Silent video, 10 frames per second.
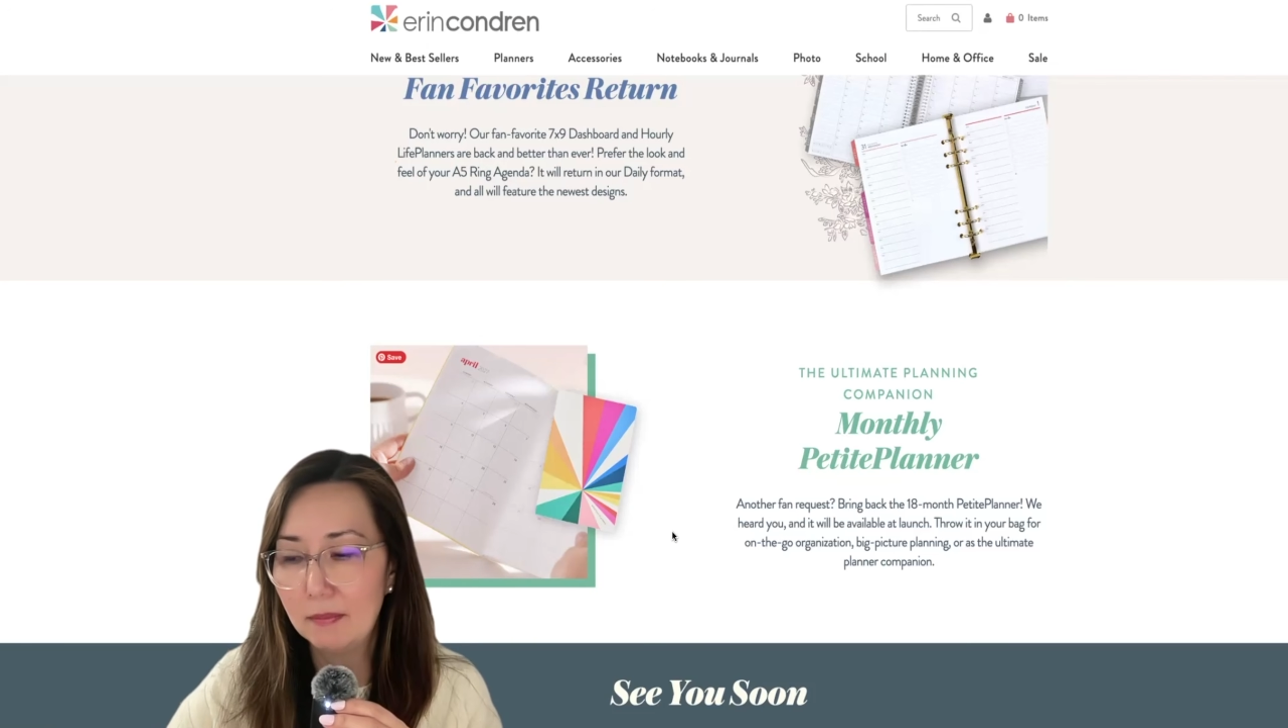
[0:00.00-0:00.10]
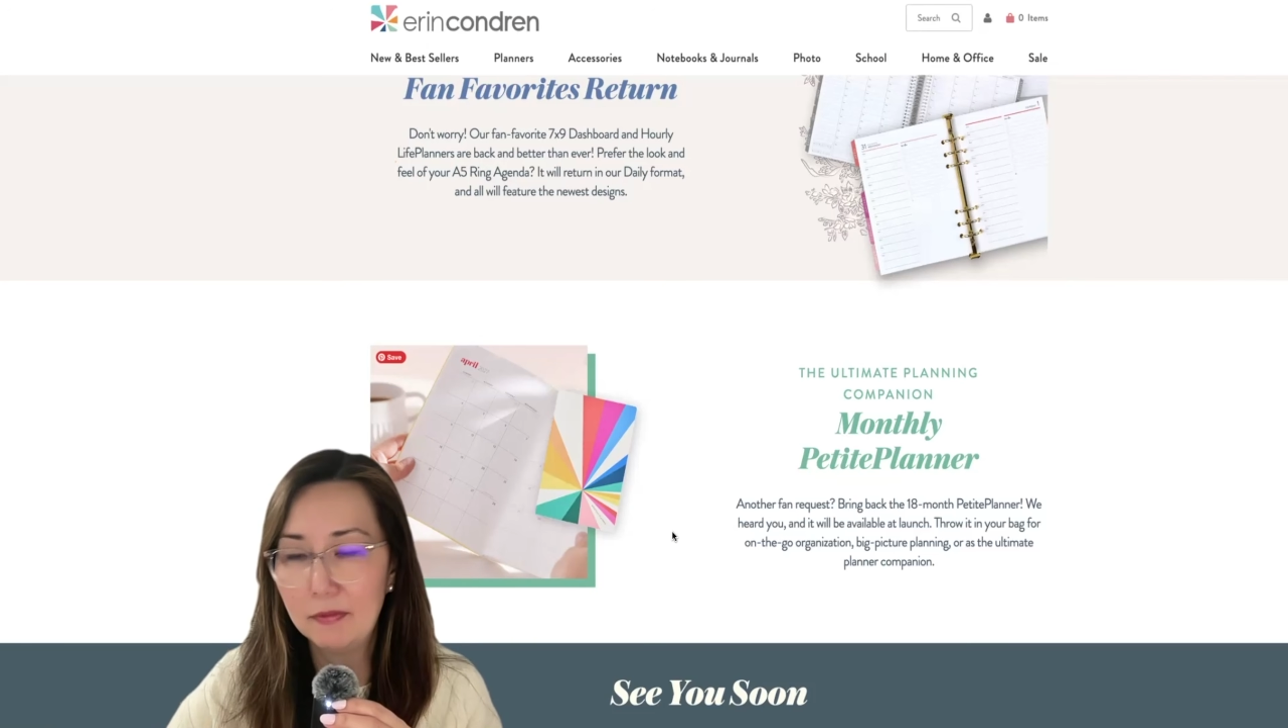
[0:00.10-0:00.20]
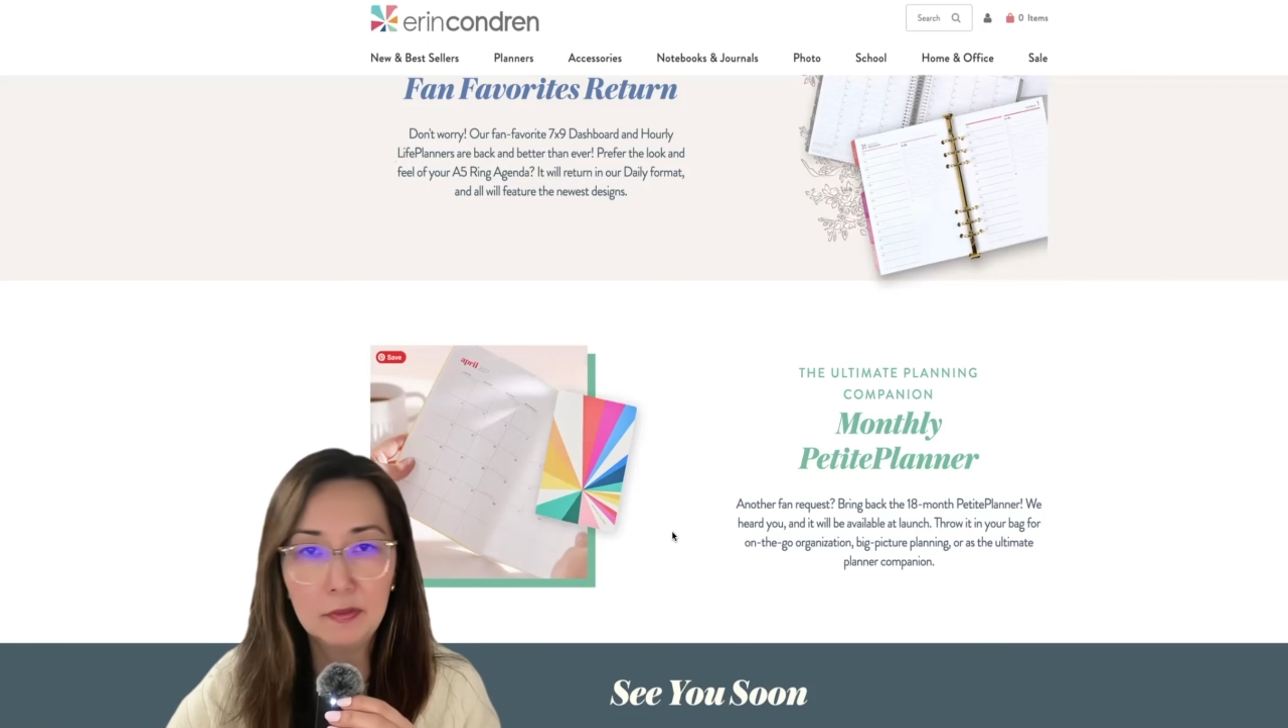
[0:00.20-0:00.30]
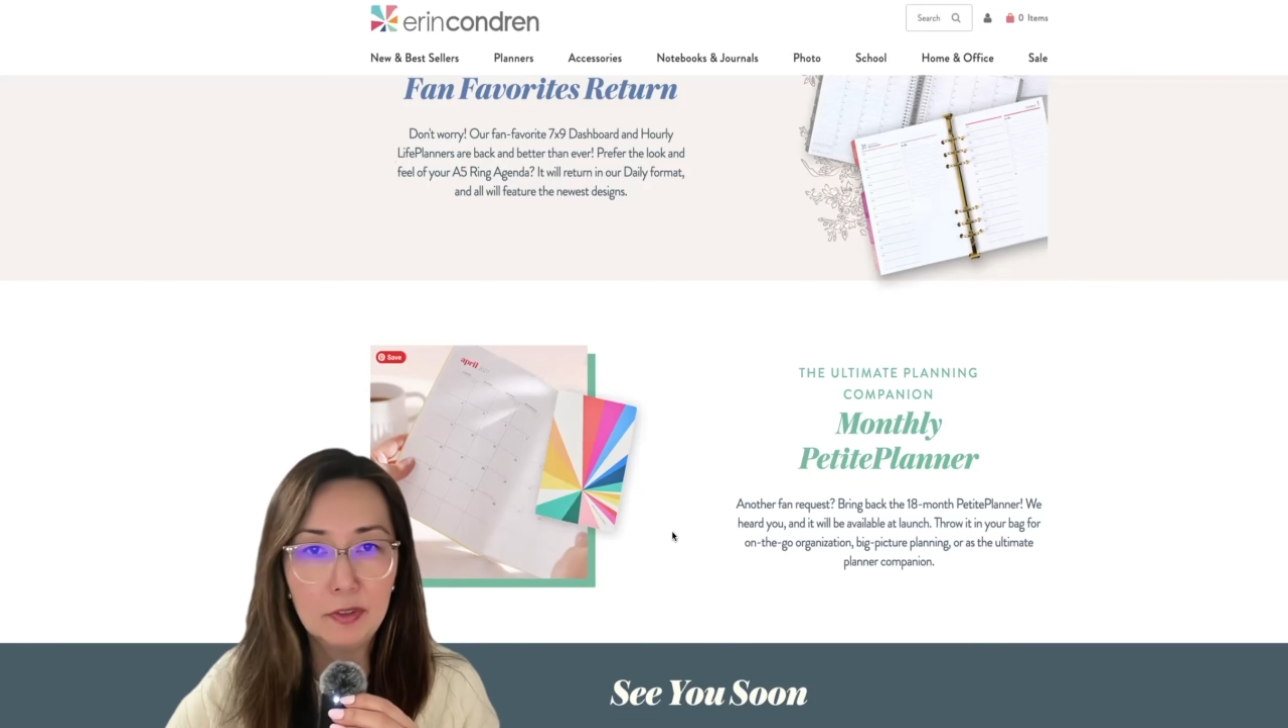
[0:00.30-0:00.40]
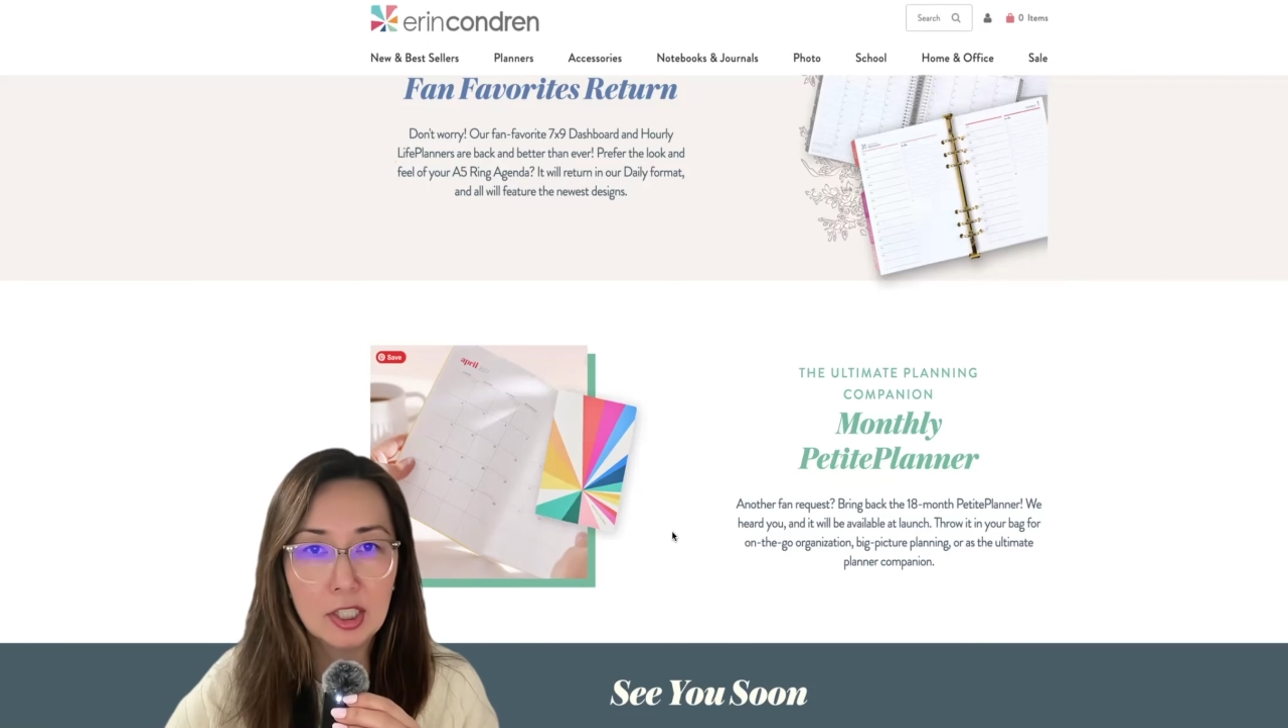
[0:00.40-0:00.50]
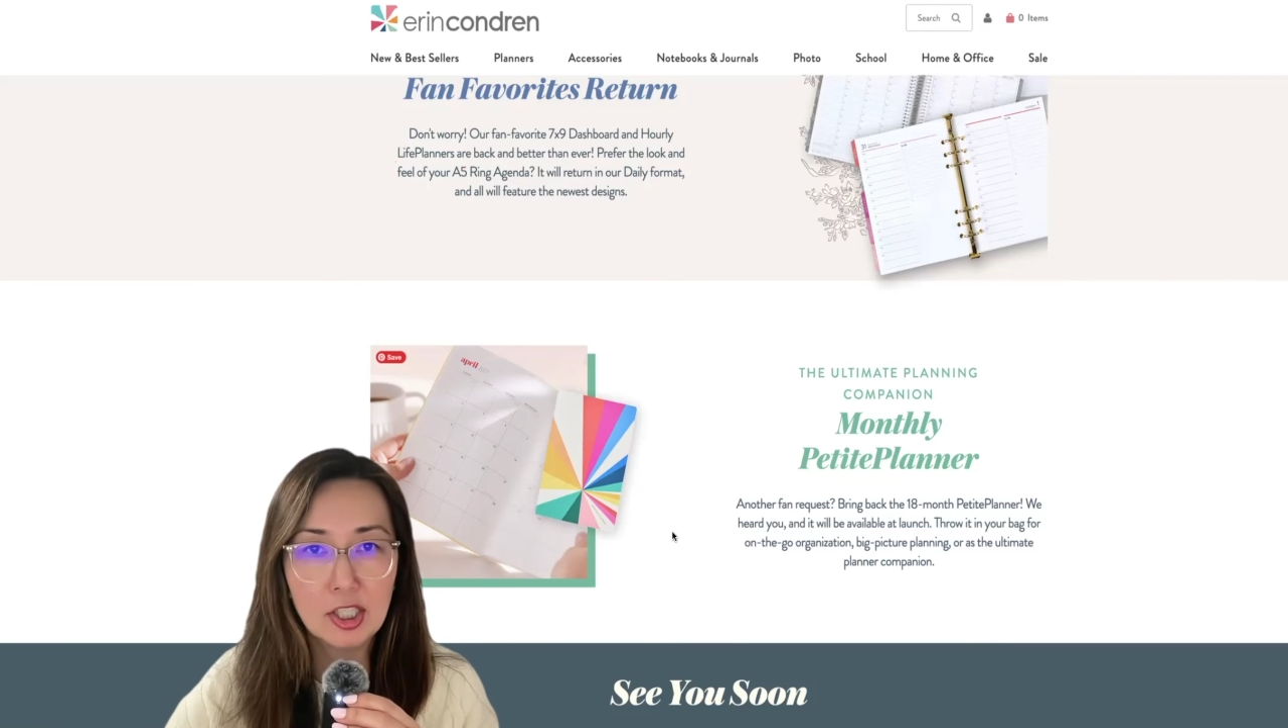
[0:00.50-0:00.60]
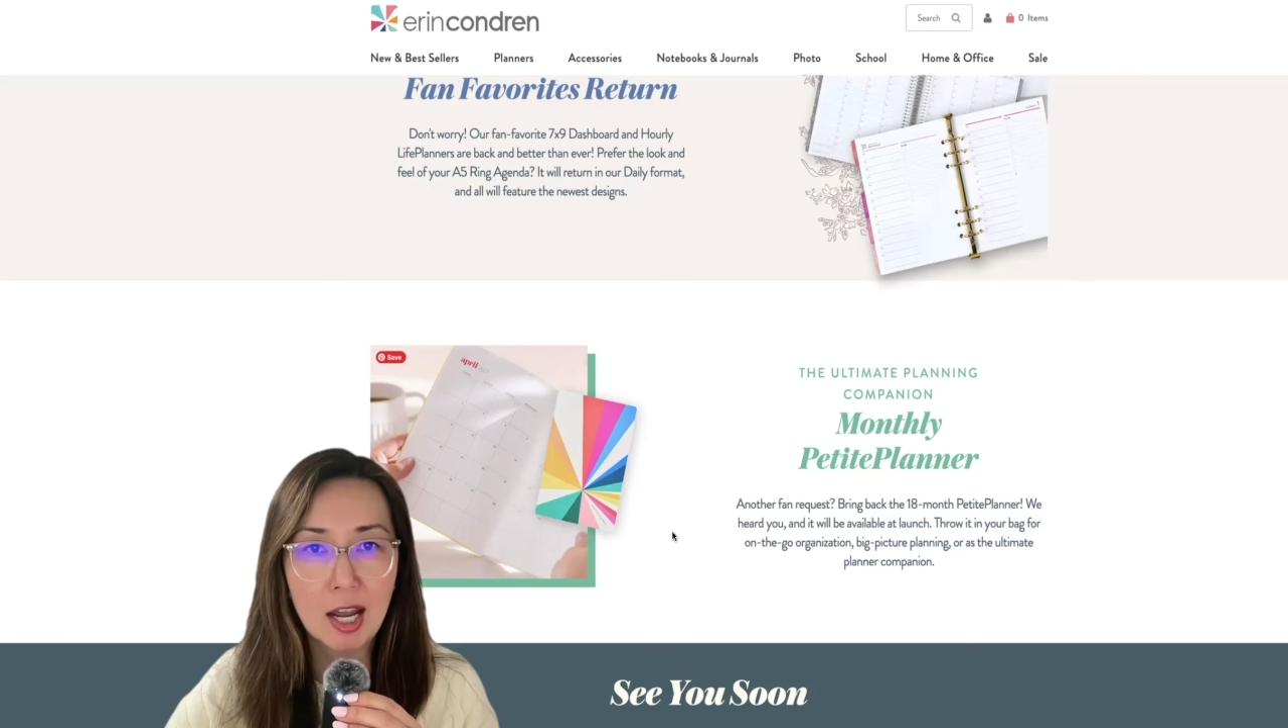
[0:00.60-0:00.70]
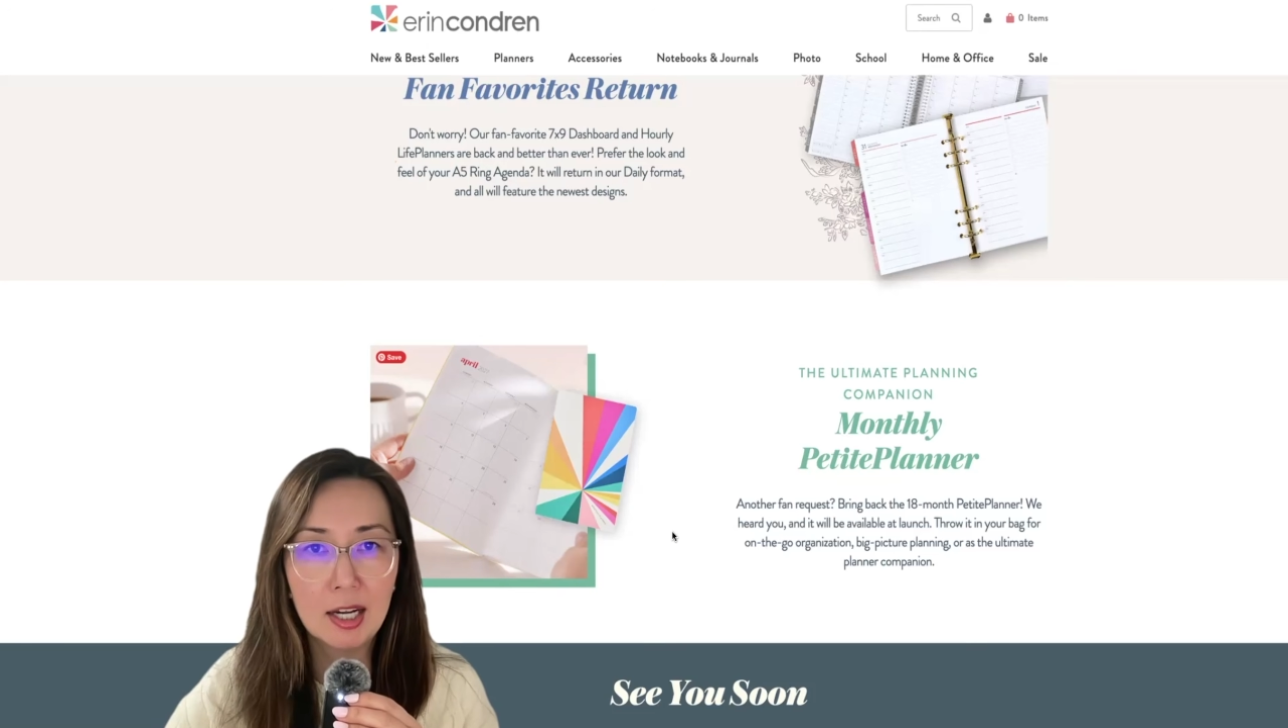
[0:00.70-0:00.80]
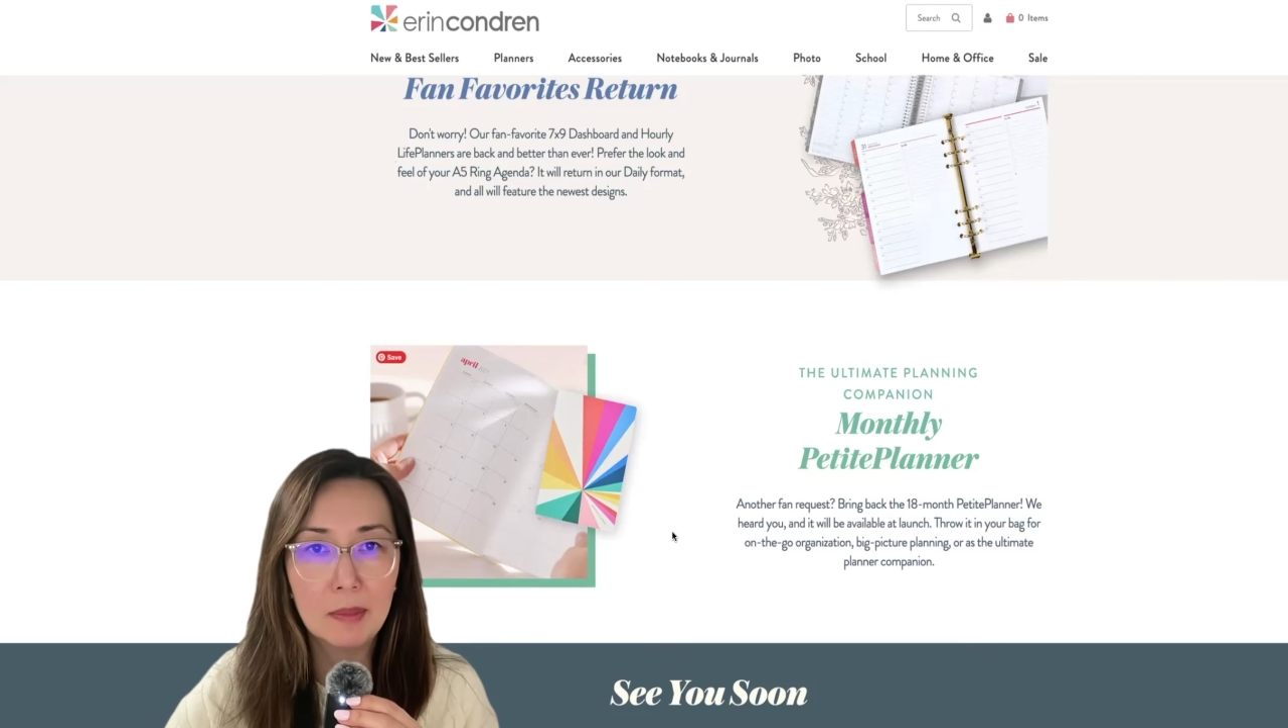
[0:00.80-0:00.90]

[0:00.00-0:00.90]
Feel free to chat